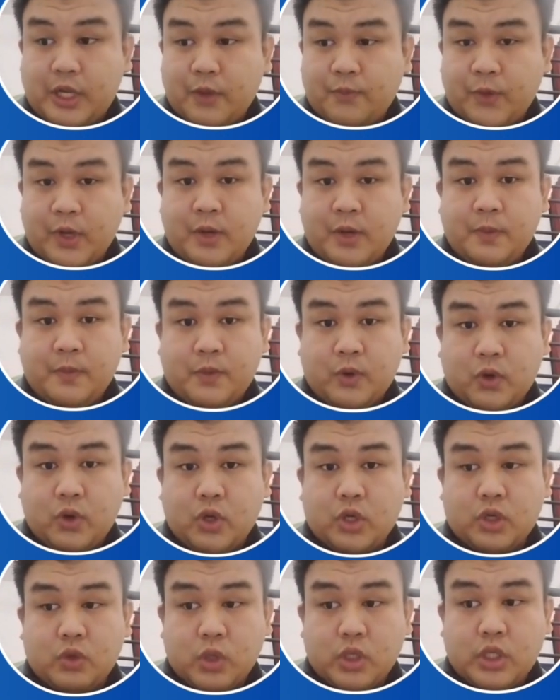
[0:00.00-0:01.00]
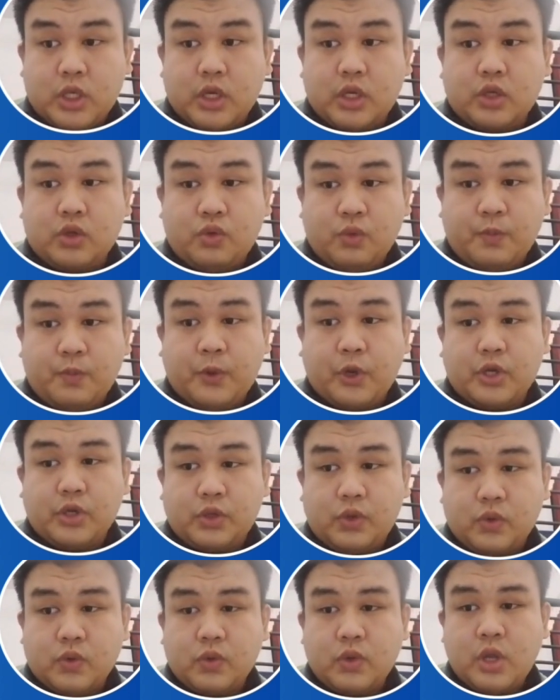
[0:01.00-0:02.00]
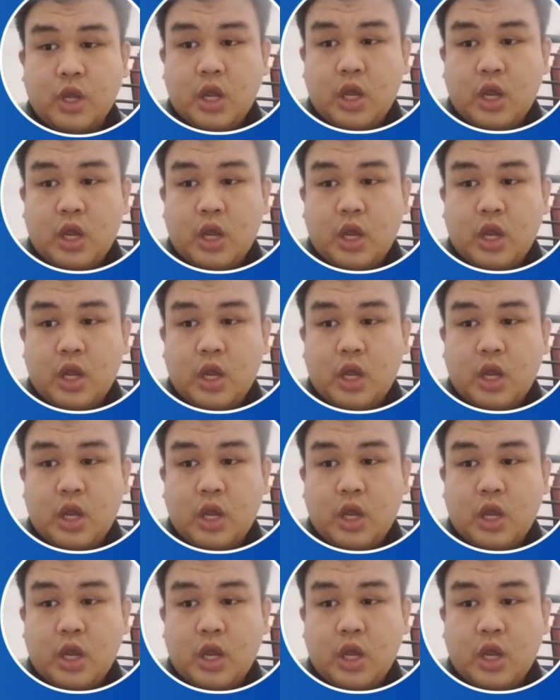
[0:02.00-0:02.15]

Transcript: 7 for equation 2.2.